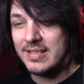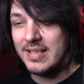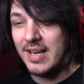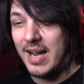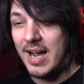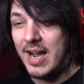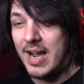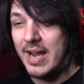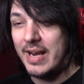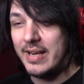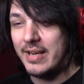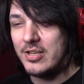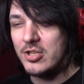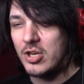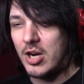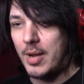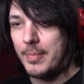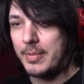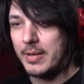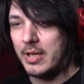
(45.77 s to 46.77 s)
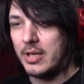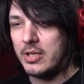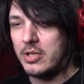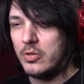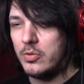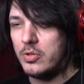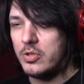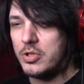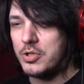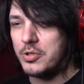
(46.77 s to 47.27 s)
died chopping a
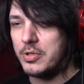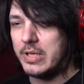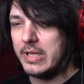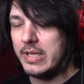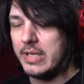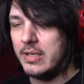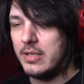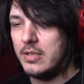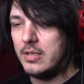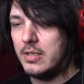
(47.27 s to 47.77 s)
huge tree.